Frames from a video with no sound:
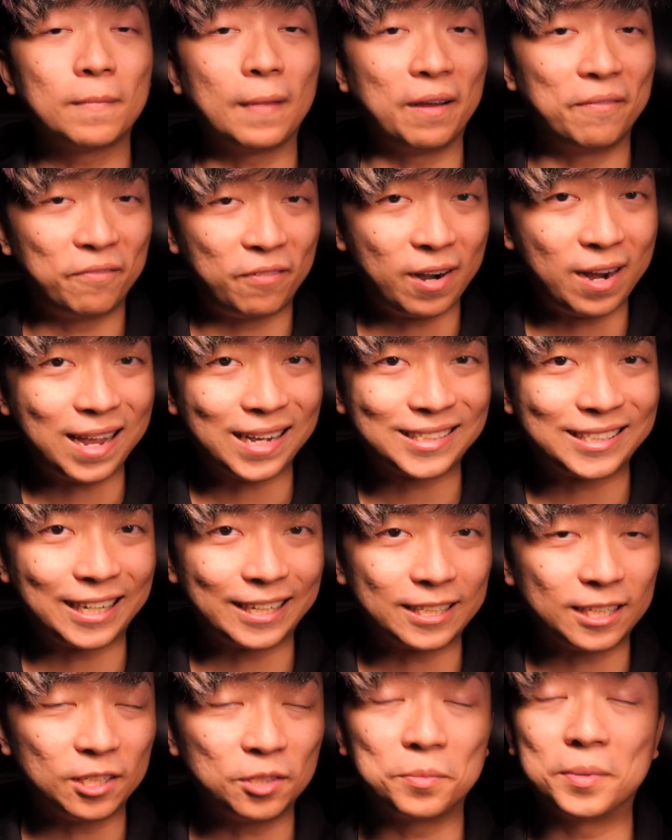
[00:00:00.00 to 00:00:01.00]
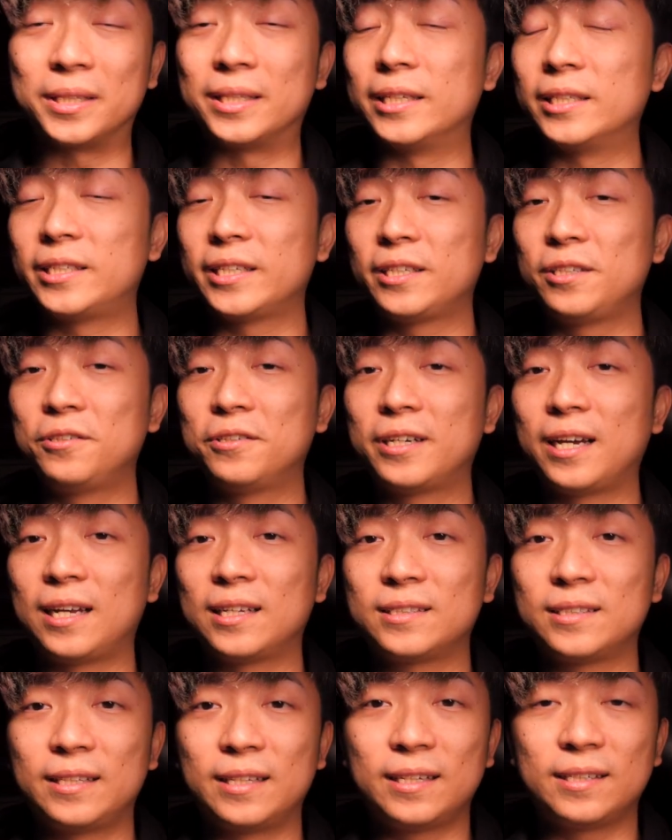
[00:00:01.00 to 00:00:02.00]
I'm very excited to be teaching you
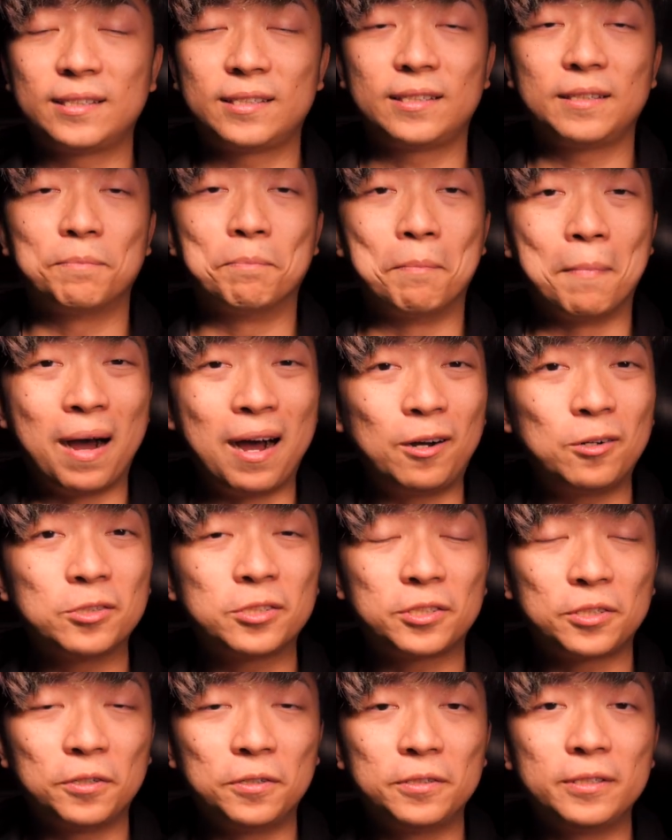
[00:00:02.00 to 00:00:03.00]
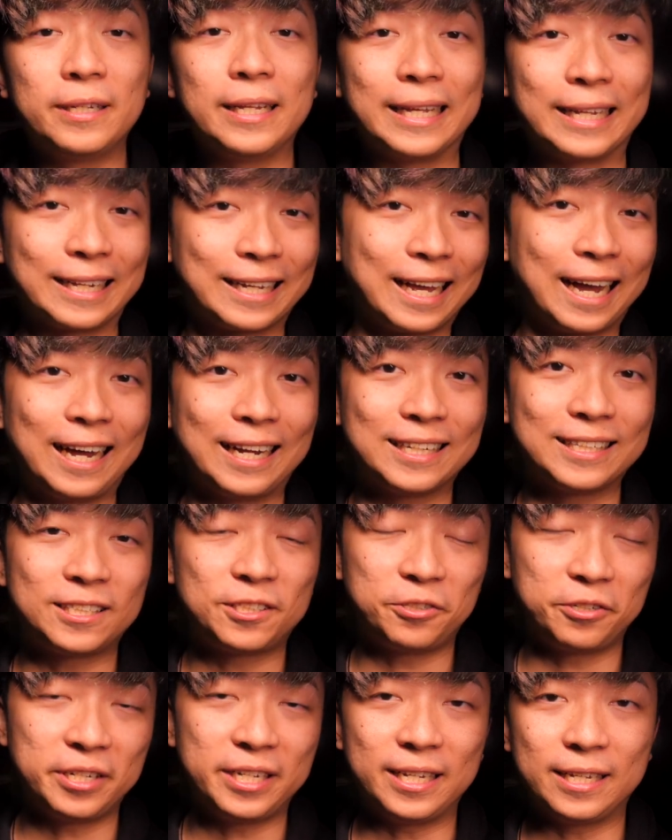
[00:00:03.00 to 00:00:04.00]
guys this milestone in
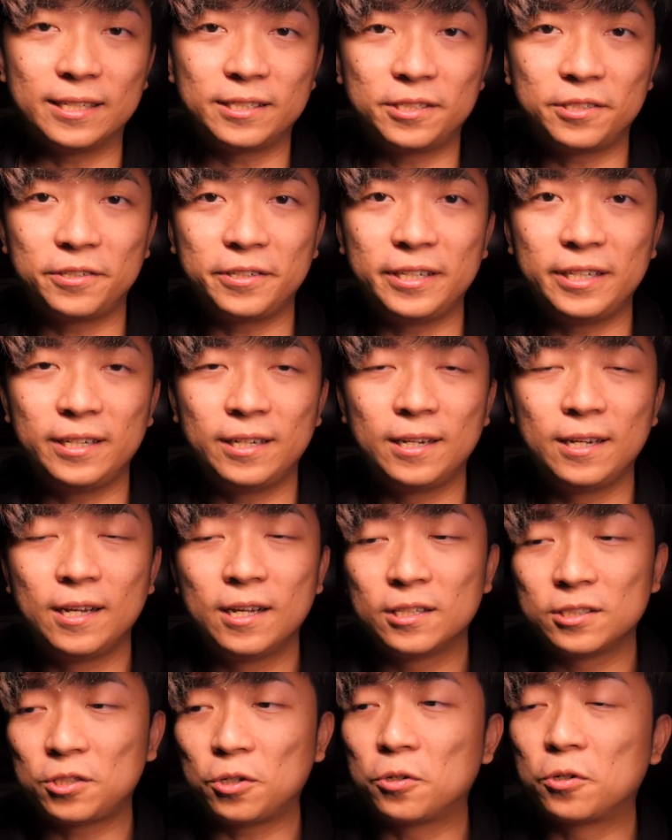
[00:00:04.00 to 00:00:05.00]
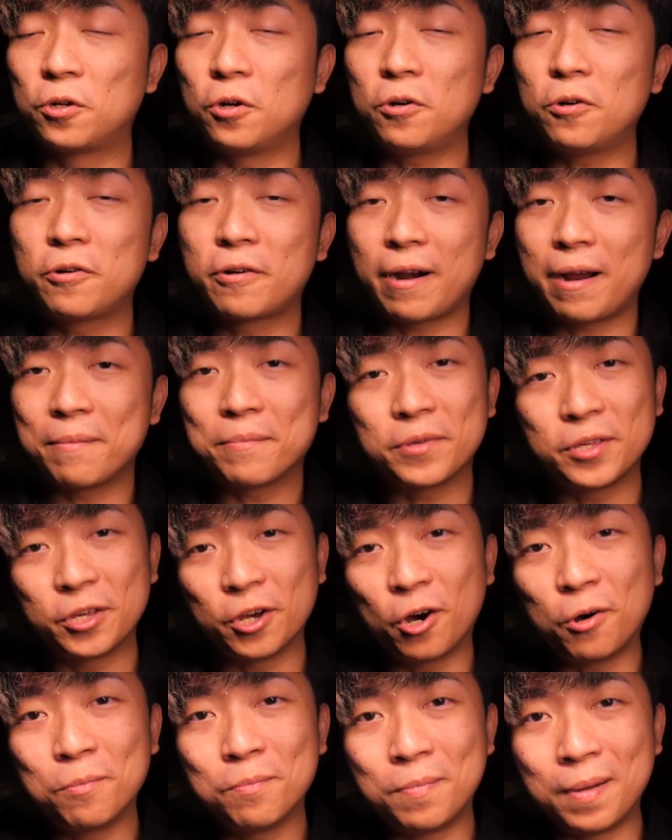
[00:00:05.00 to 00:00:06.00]
cardistry history, so go grab
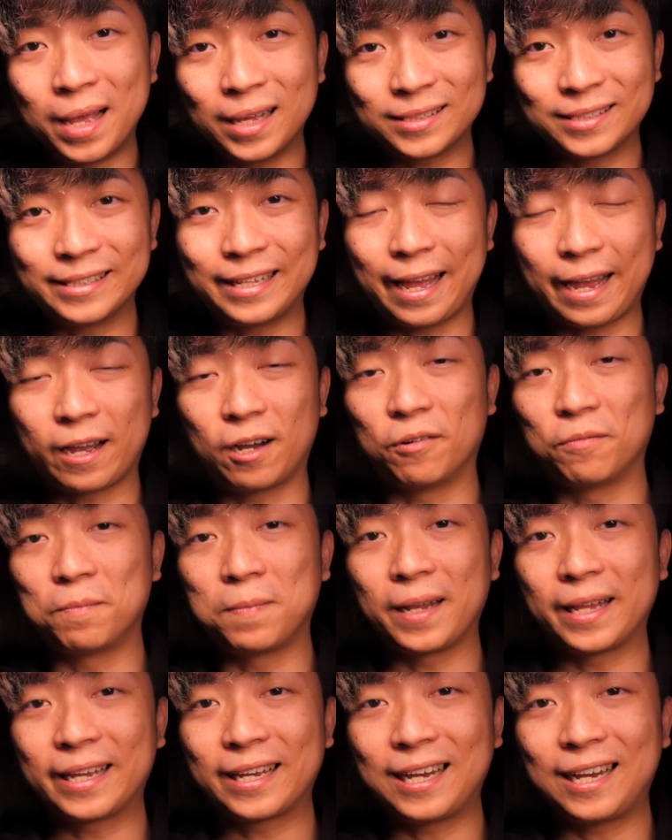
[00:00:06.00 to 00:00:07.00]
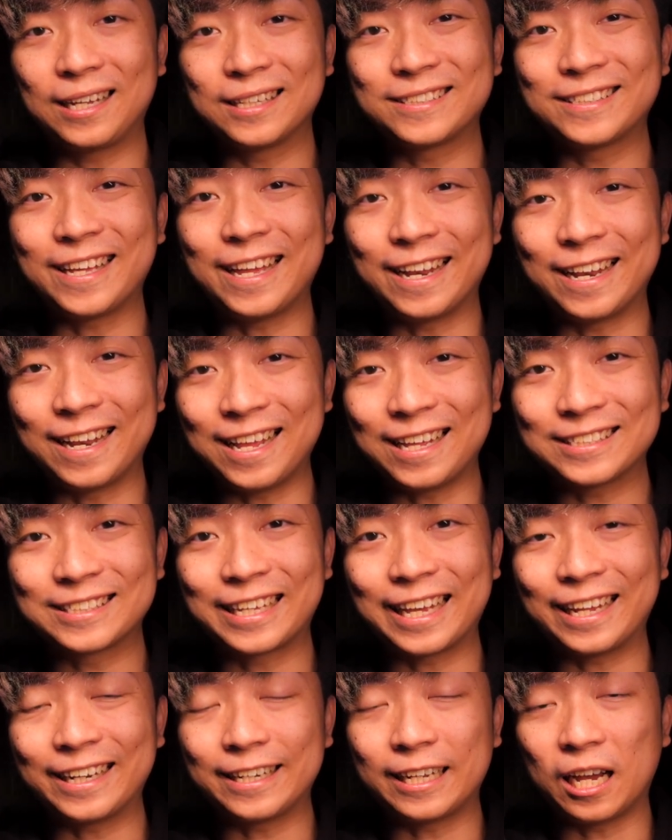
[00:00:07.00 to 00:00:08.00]
your best deck of playing cards and let's
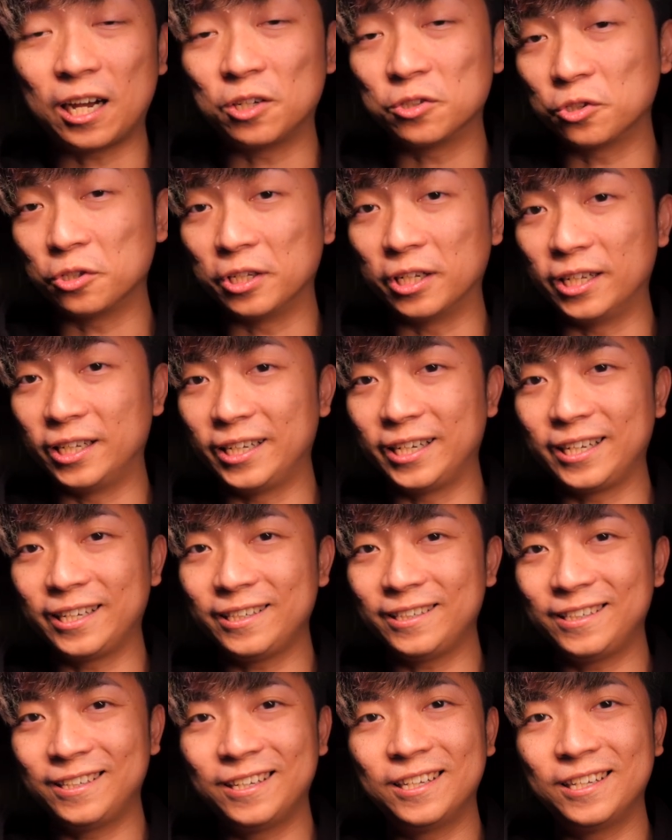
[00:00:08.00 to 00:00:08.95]
get down to learning